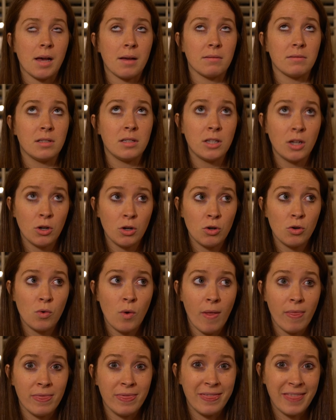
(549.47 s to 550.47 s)

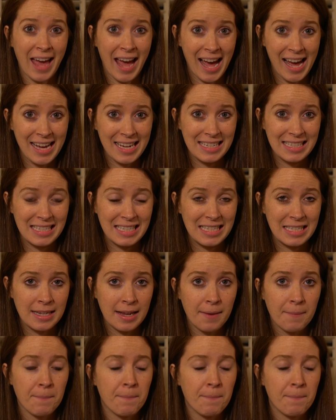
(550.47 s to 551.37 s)
So that